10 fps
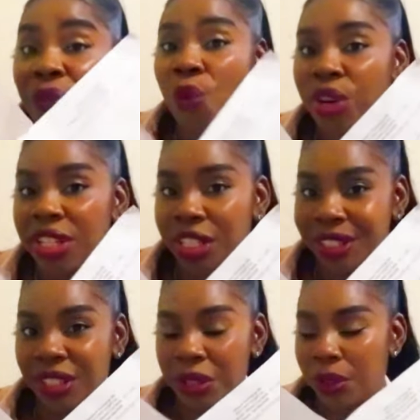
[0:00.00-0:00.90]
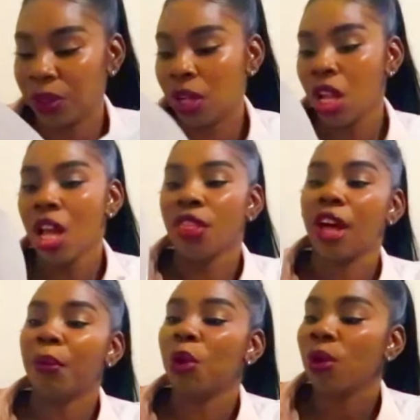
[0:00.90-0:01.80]
4 years ago,
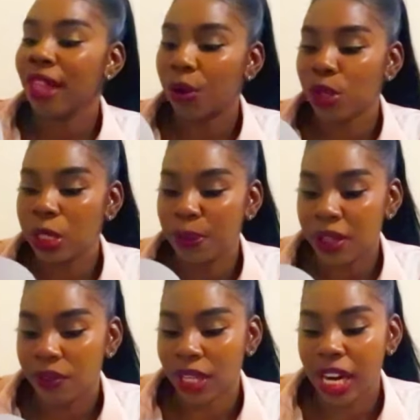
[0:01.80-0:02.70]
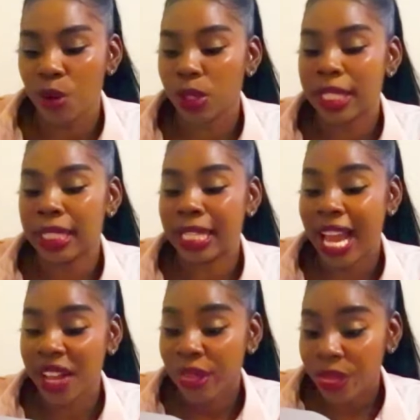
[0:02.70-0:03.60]
the amount that was paid for Caro was
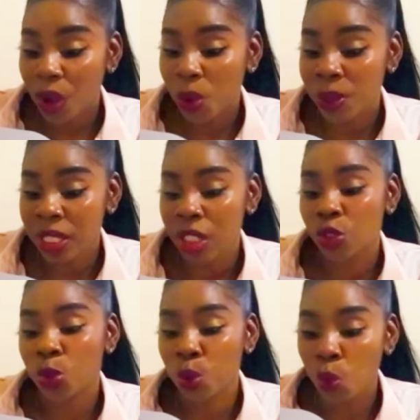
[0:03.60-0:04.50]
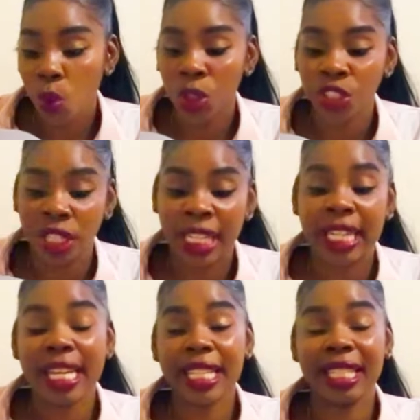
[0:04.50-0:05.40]

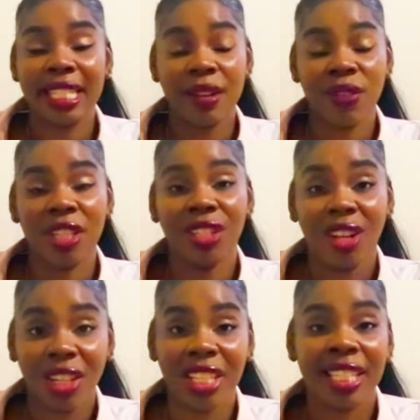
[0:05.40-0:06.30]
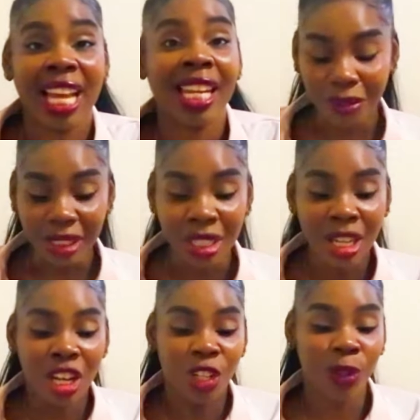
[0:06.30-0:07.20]
$9,287. And
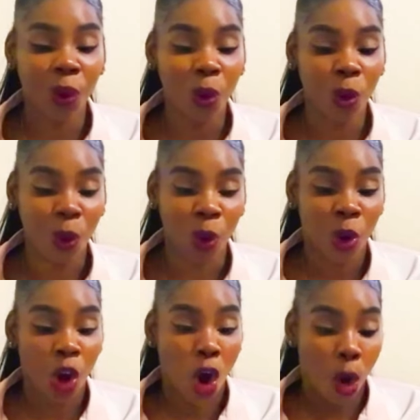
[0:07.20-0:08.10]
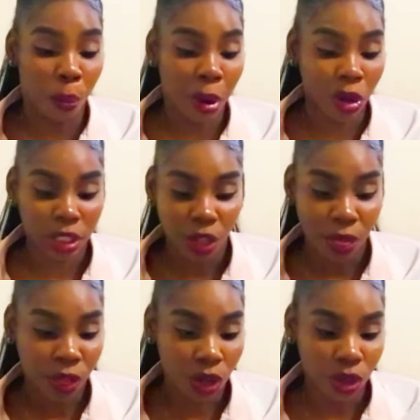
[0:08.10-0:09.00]
so, but
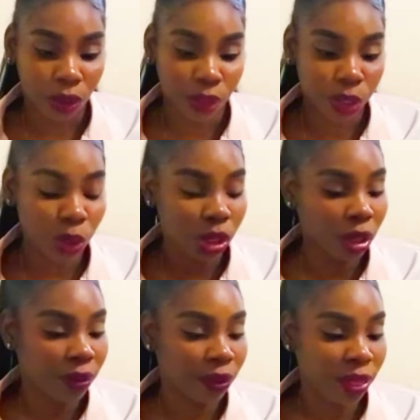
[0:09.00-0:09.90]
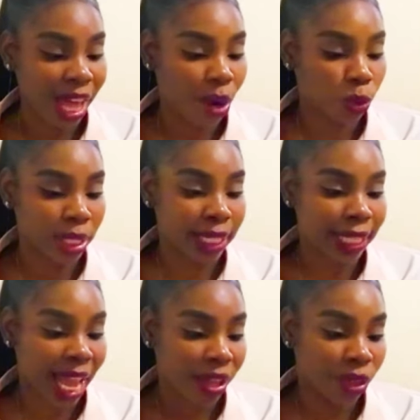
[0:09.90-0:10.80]
the total for that was
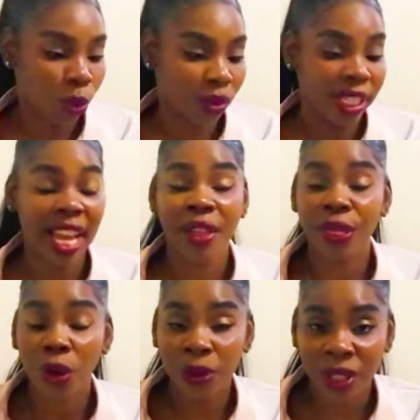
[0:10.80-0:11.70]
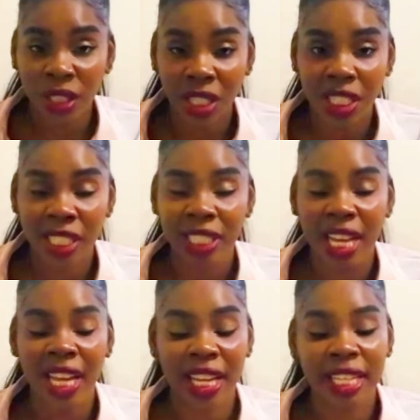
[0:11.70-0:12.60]
over $9,000,
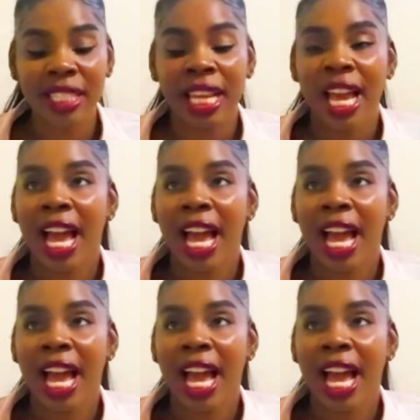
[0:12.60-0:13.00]
guys.